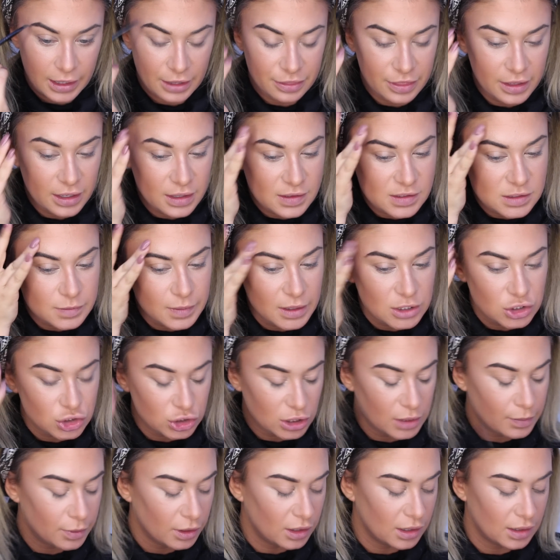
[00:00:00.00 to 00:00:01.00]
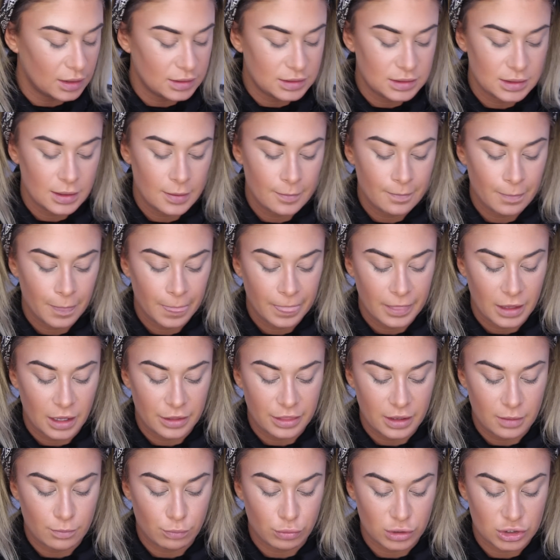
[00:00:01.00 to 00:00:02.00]
I think especially because I
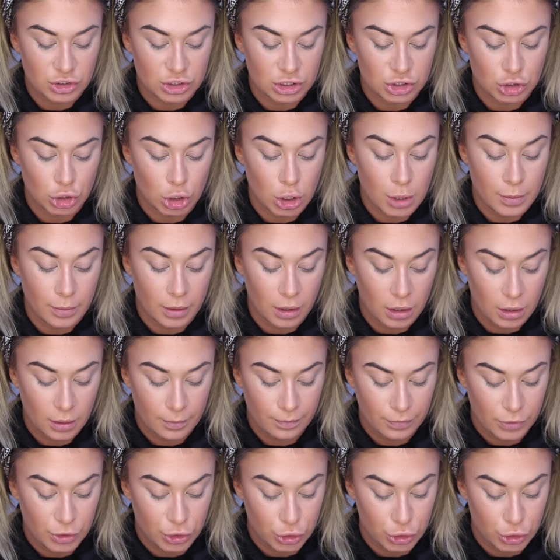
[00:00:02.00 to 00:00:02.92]
think British humour